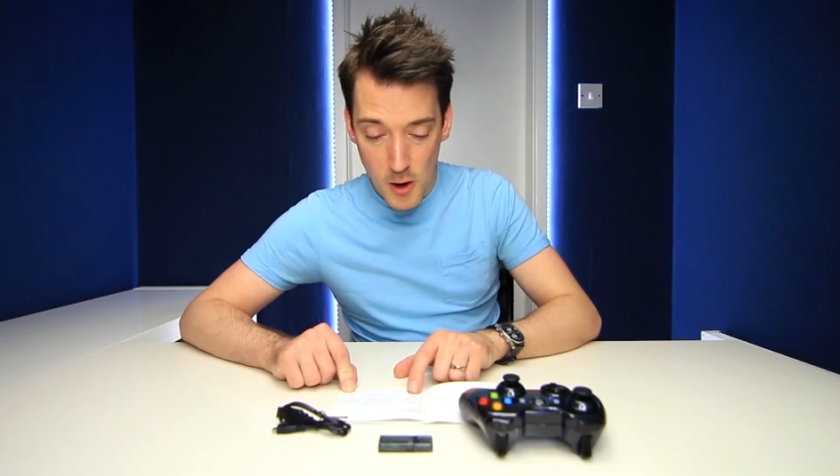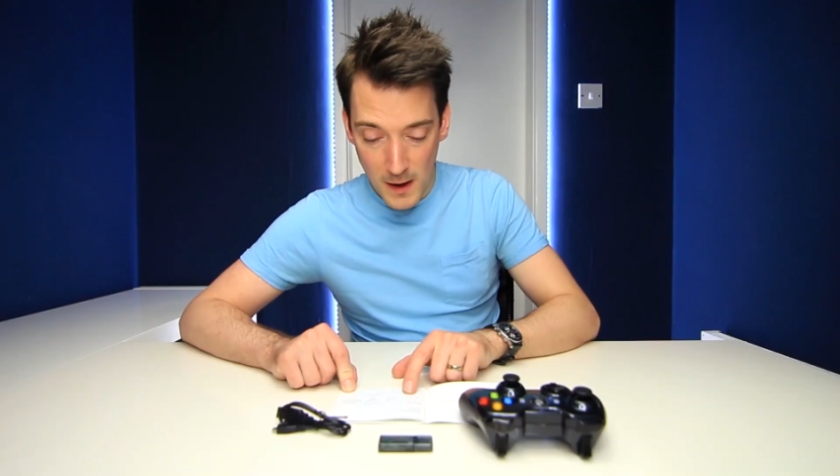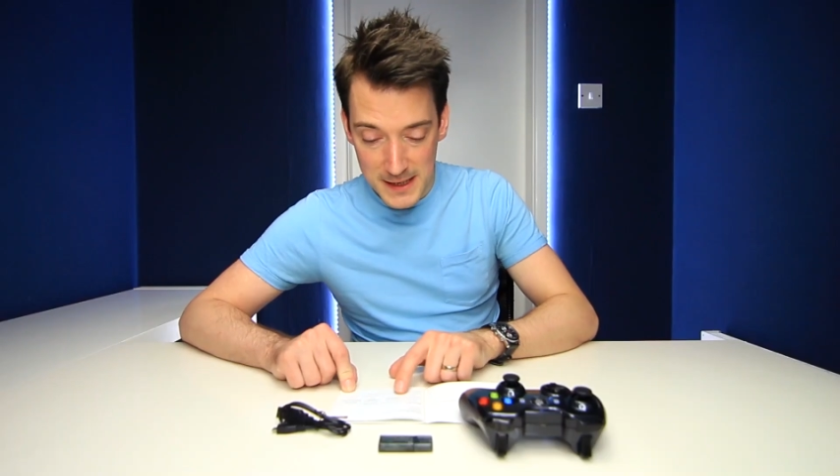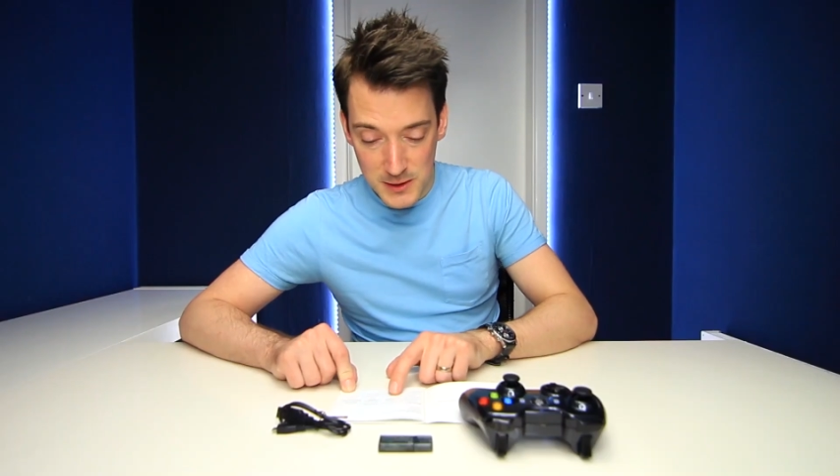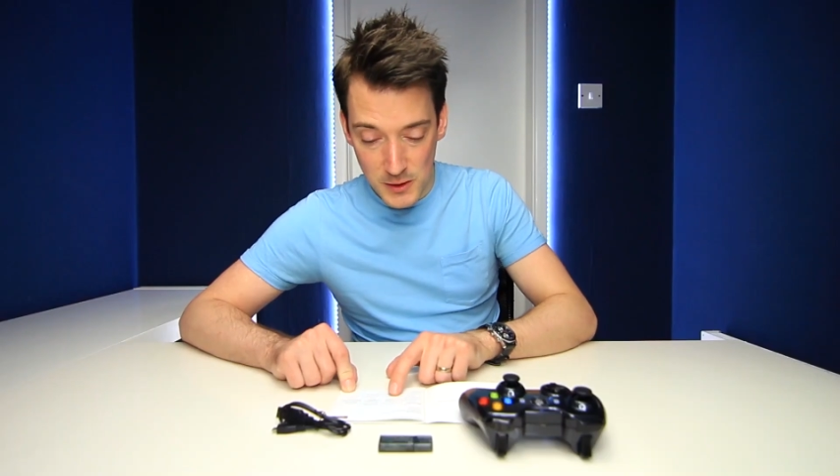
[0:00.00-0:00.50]
Oh,
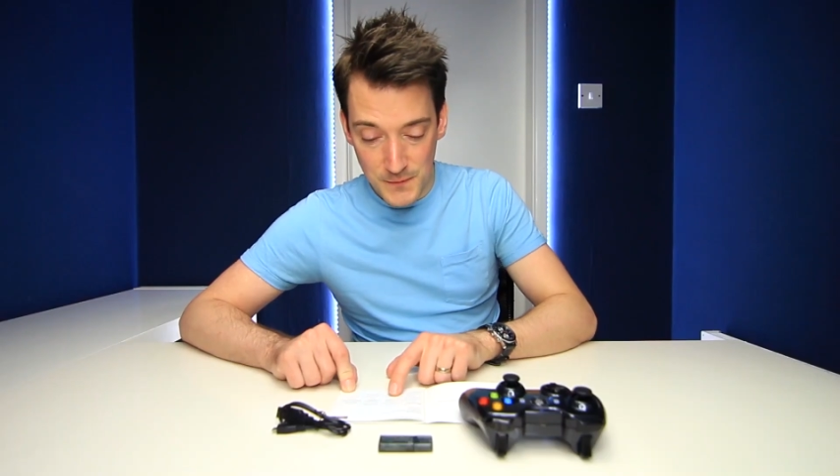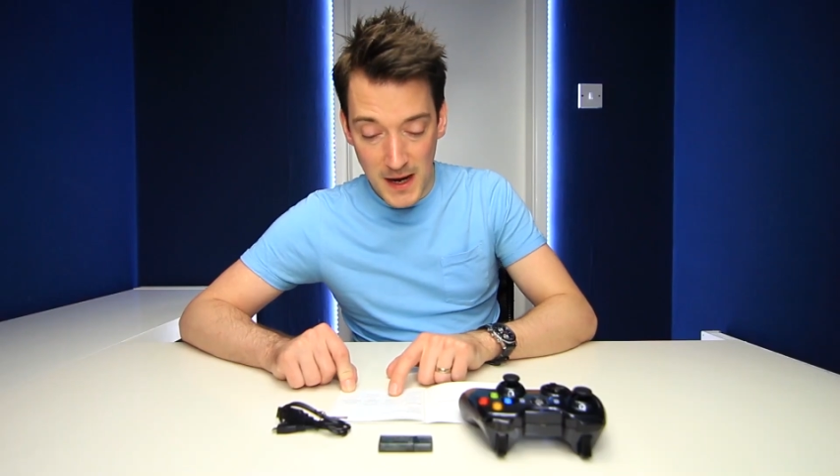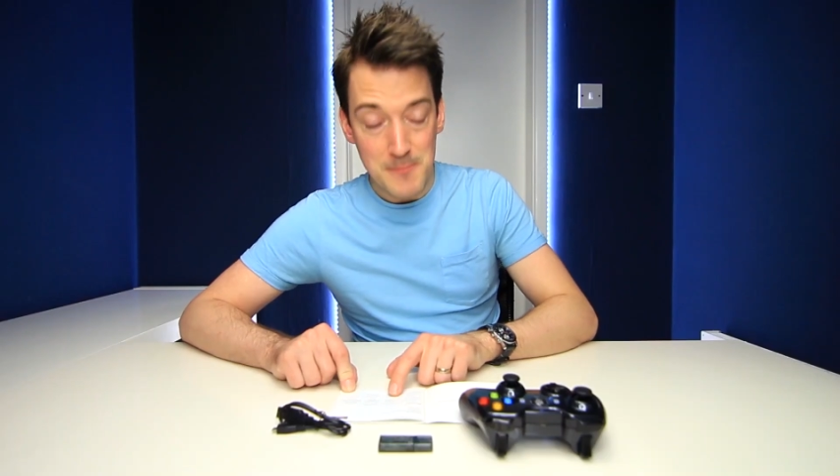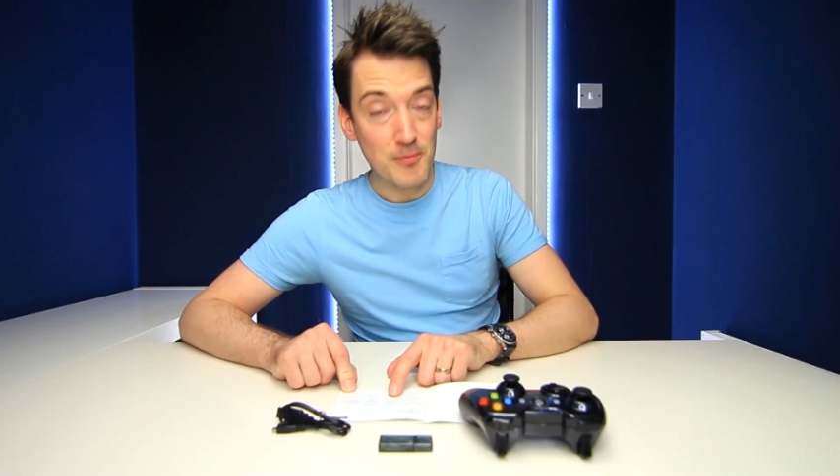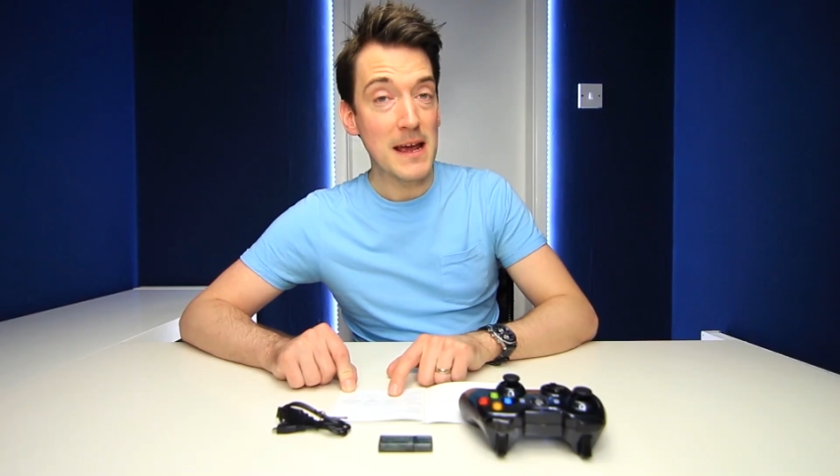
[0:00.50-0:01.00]
and it does
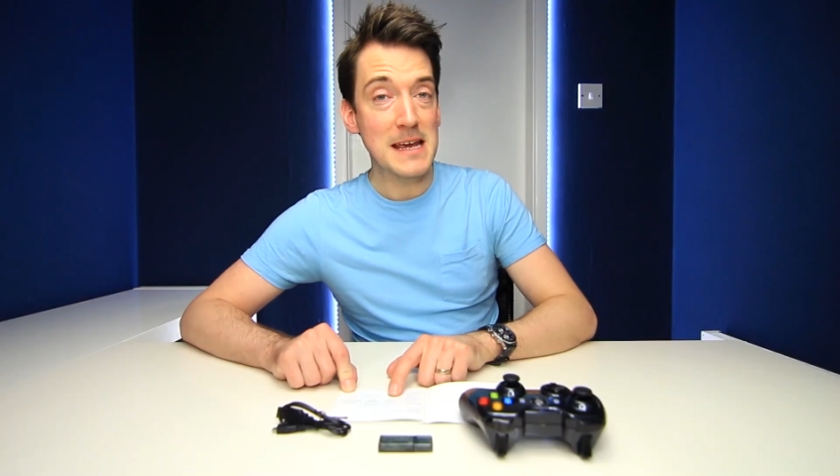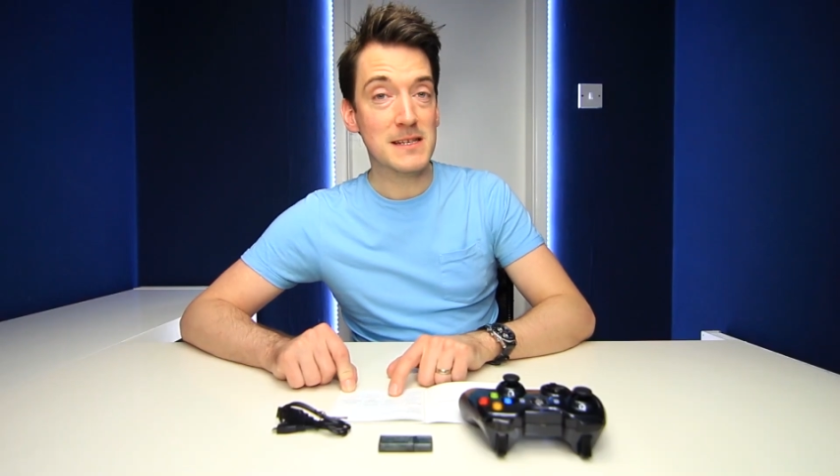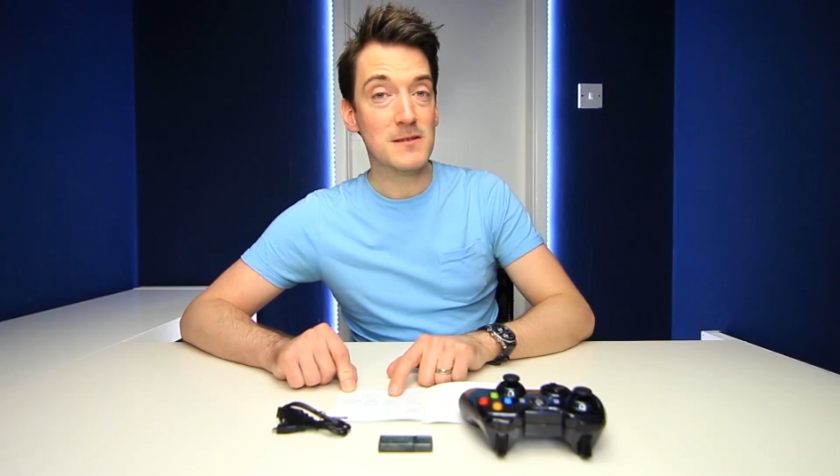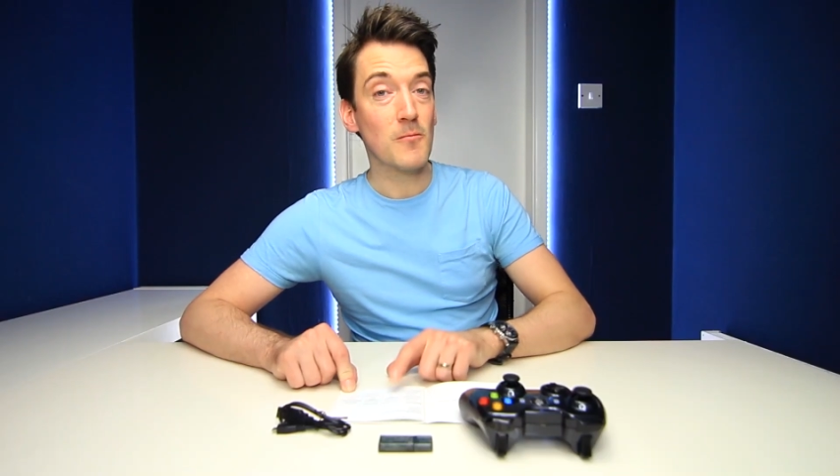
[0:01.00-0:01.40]
vibrate.